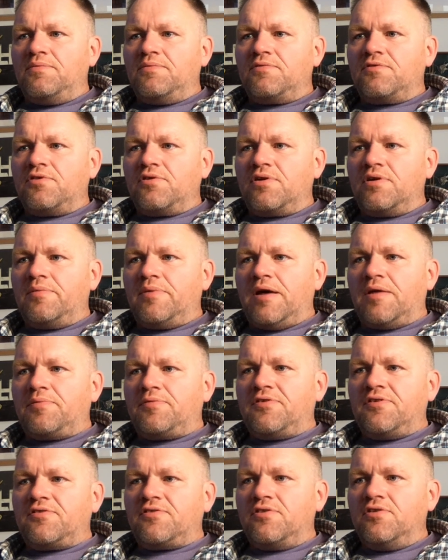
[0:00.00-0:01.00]
Talking about
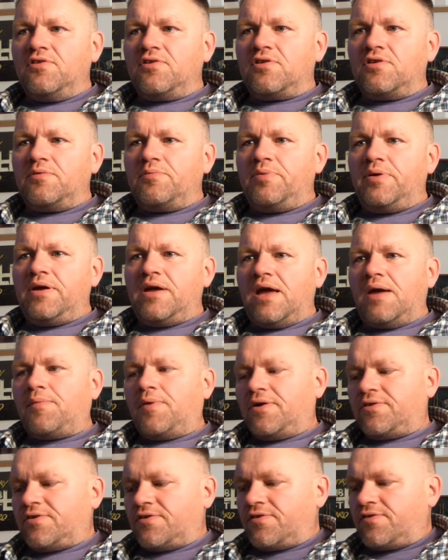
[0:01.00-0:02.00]
petition, look at the PM
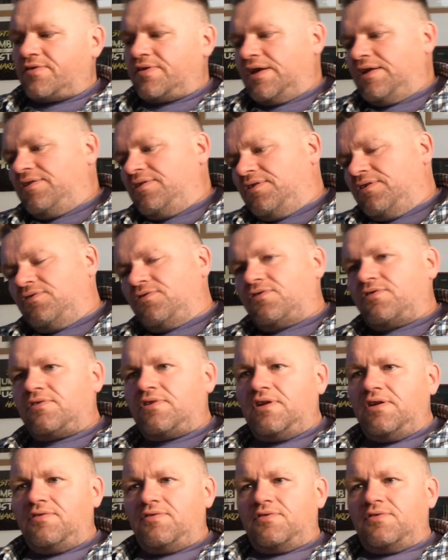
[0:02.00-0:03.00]
I just sent you,
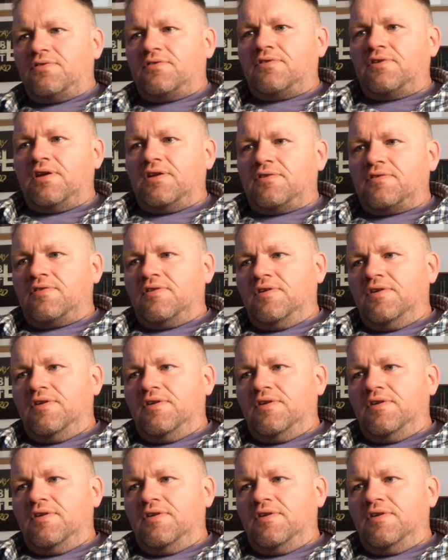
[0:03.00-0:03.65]
Stephen says.